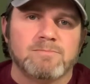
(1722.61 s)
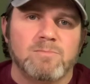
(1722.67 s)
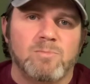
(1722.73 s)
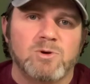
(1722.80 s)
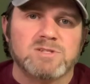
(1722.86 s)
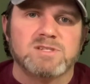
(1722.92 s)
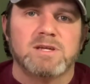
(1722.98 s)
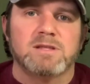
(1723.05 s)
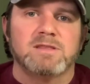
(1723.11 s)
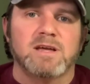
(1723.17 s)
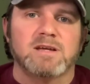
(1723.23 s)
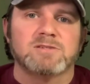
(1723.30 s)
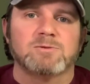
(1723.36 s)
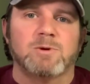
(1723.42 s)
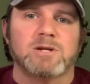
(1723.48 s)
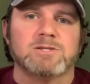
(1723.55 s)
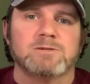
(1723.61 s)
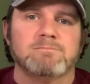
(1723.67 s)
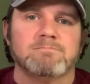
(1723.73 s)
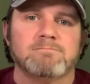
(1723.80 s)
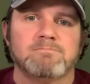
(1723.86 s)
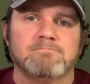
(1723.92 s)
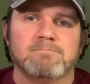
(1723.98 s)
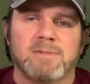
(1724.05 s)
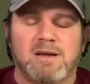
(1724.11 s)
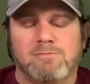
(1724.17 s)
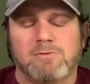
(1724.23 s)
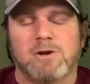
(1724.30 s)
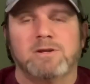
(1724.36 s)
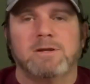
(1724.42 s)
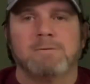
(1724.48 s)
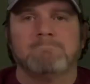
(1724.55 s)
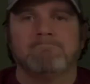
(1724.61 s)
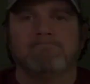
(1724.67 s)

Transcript: Once again, thanks for watching. Have a great day.